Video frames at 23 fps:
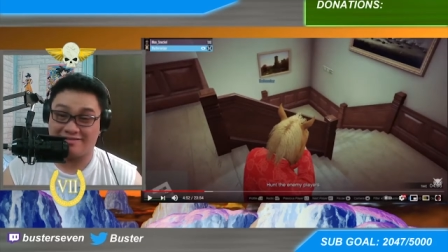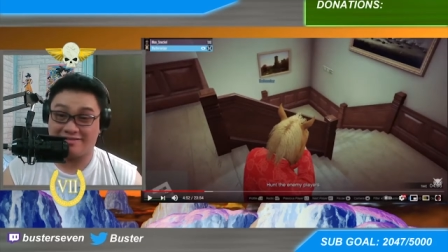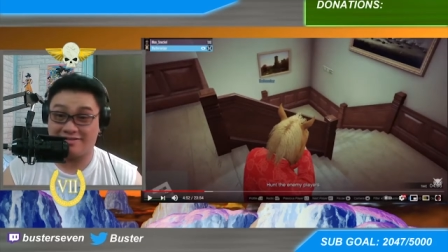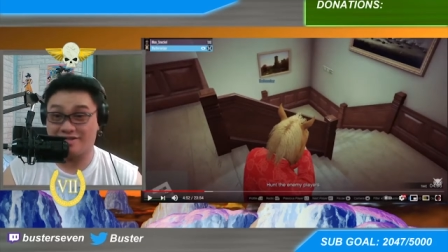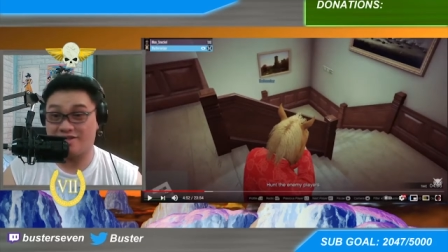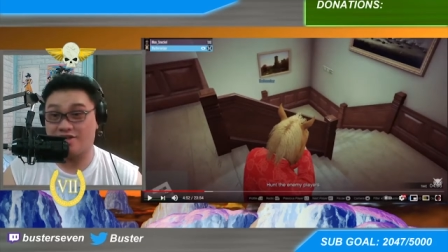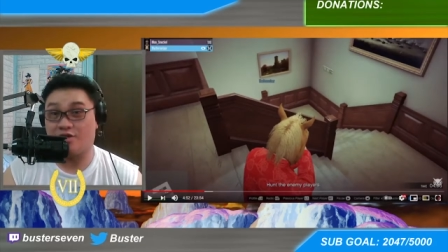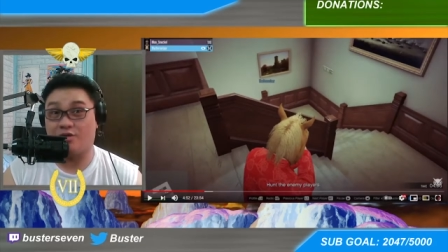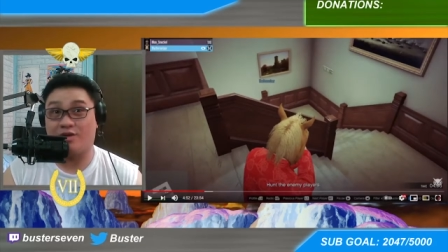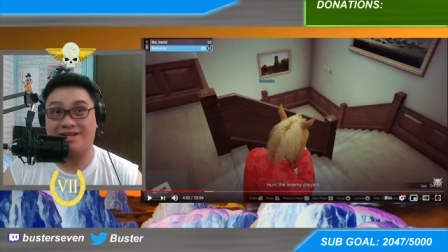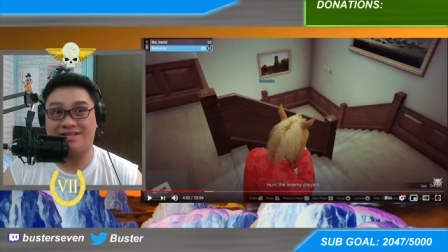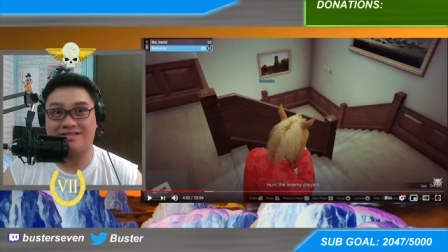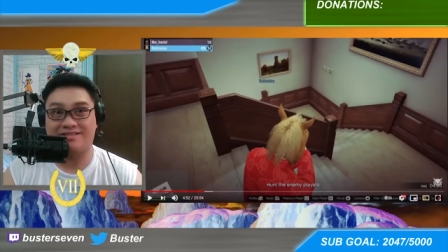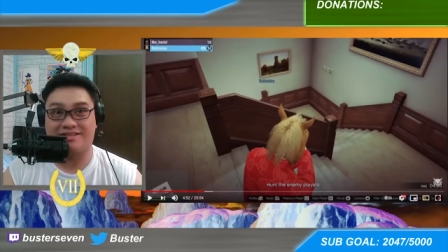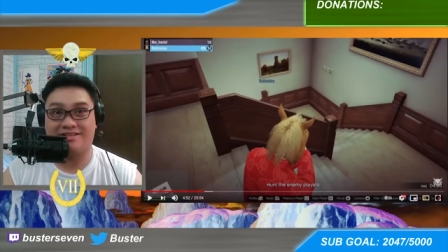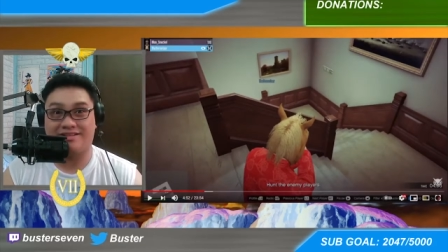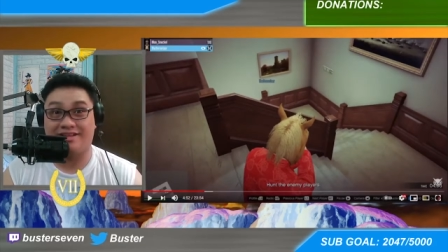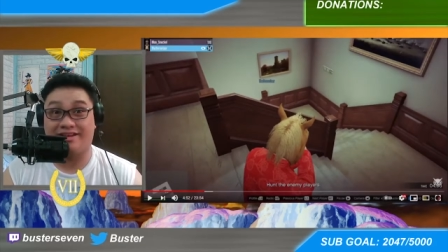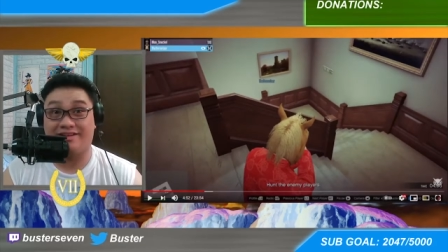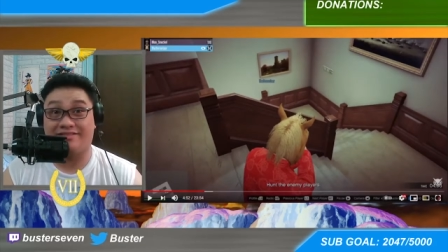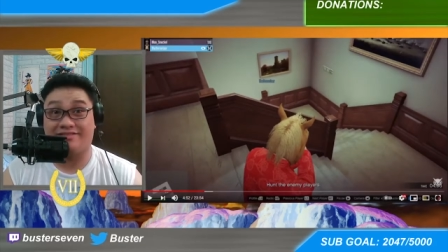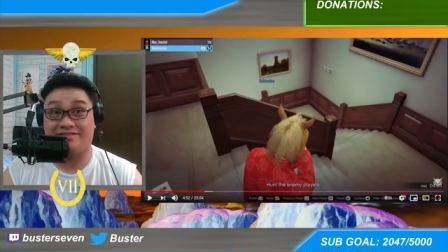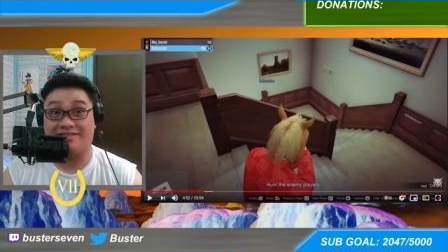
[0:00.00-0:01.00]
So what's the
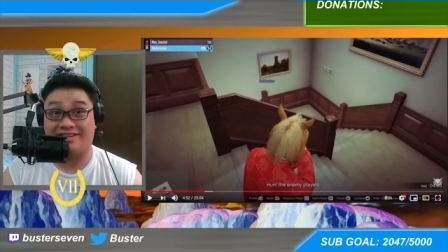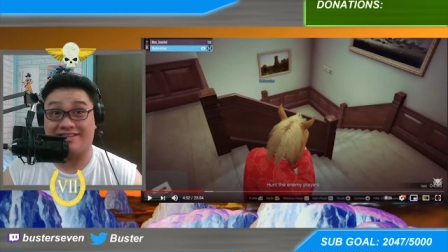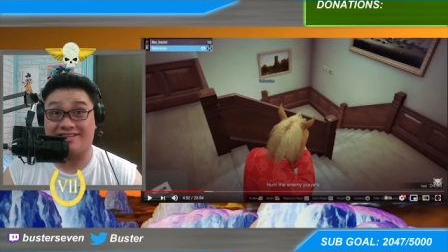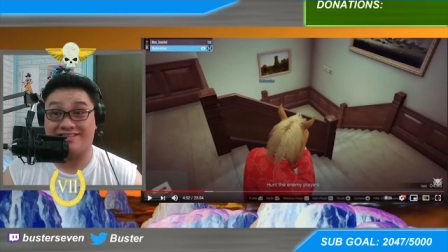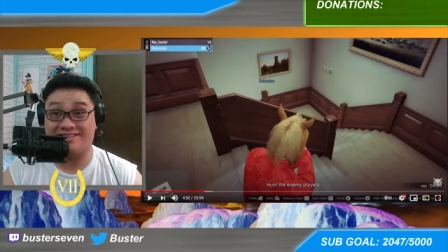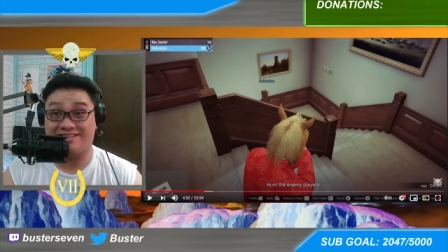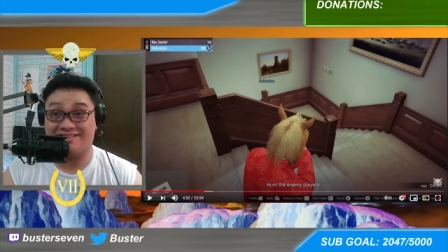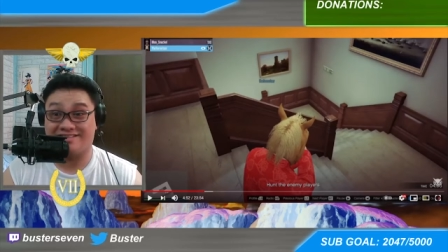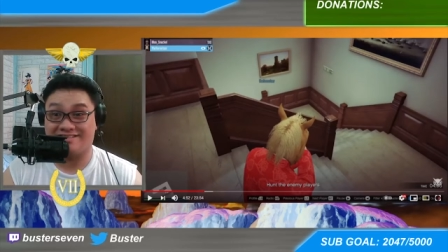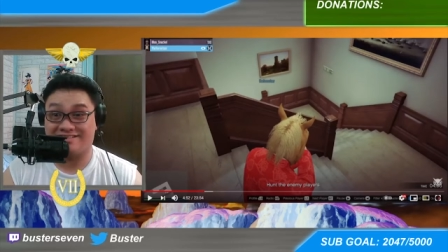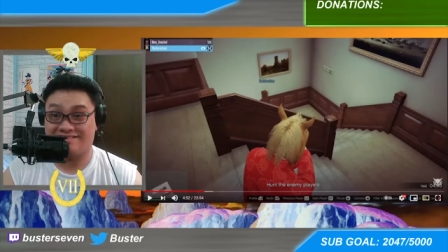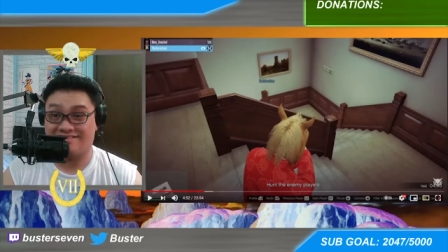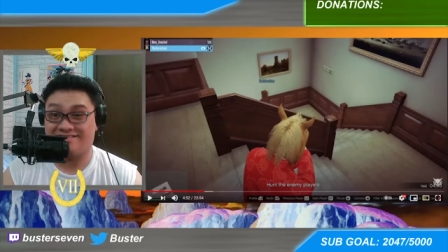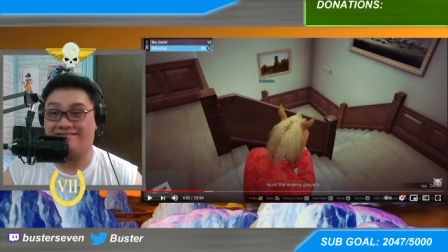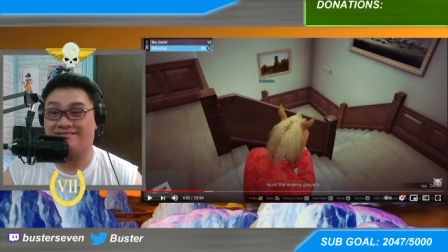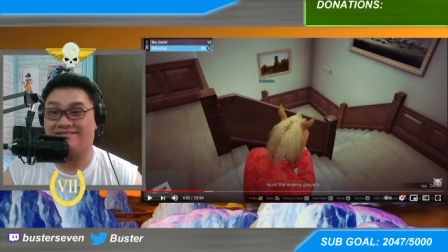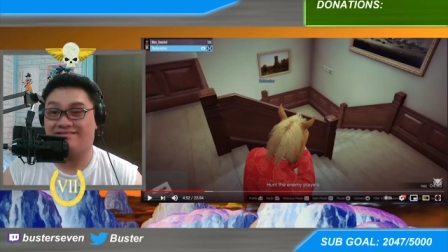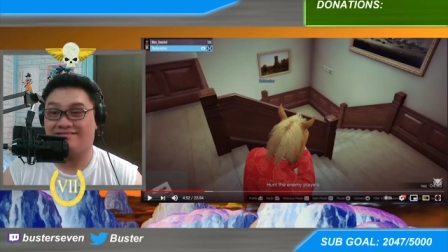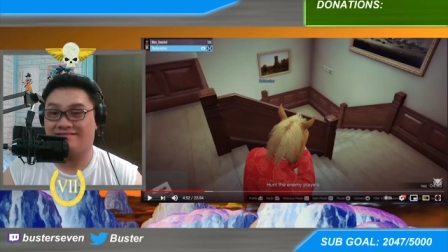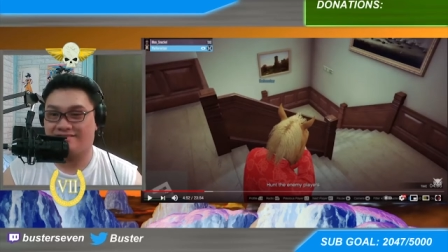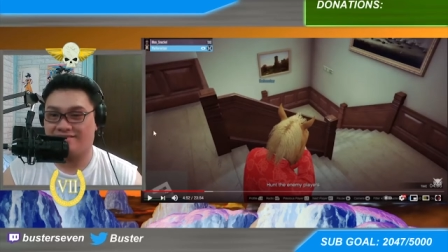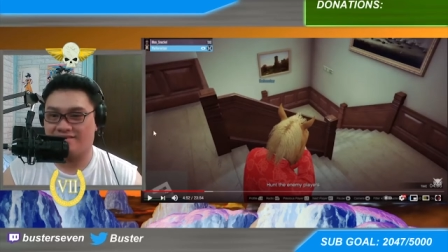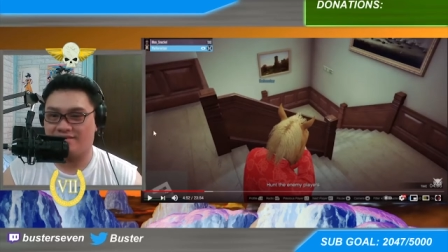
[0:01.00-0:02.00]
difference?
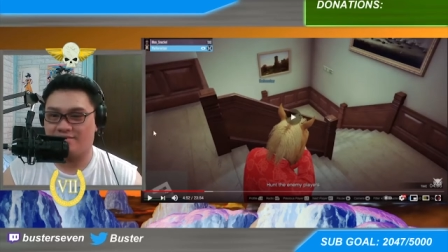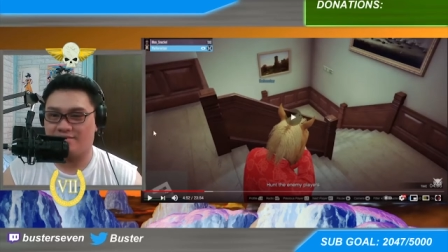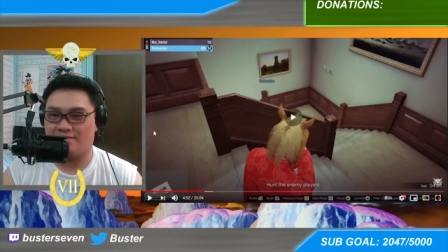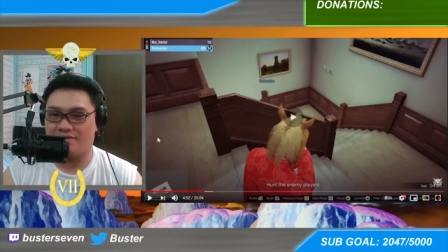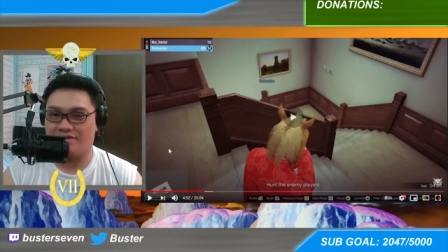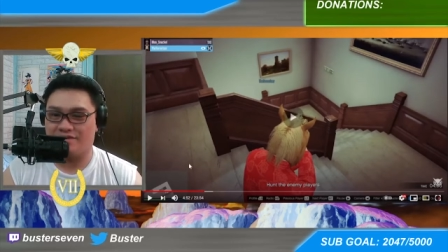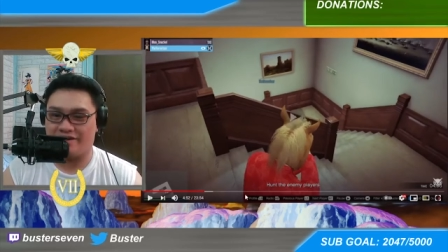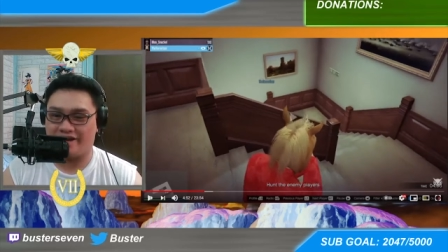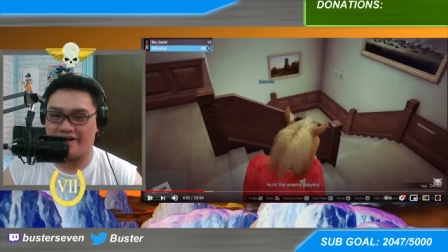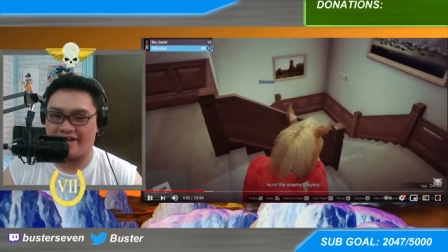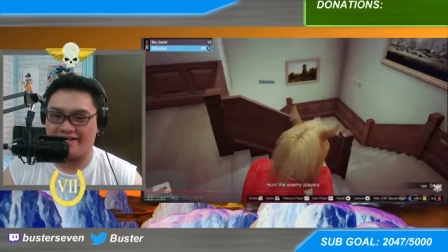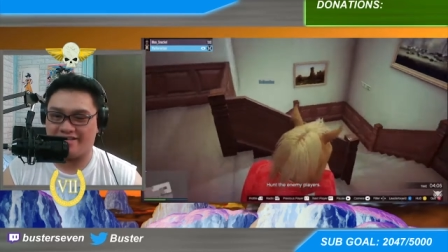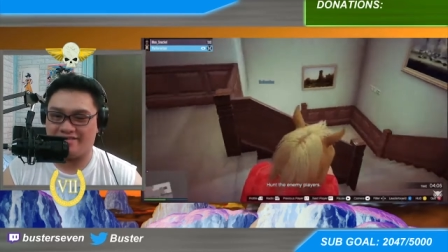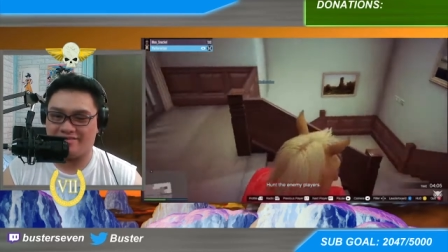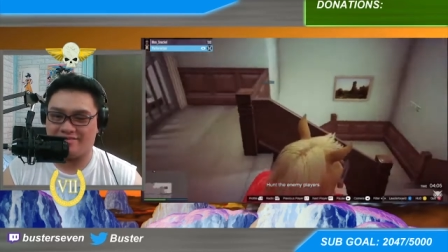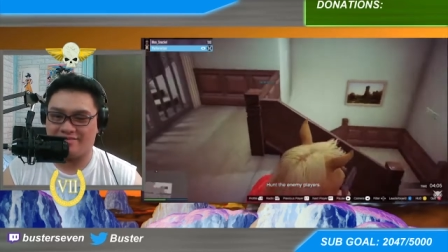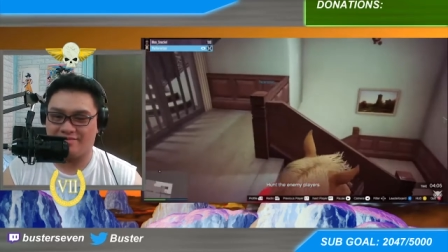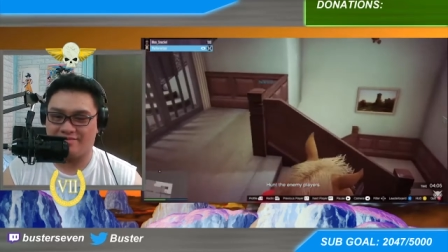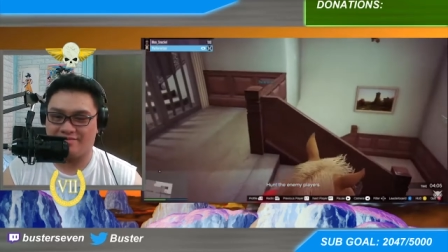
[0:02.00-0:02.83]
More hate. Fucking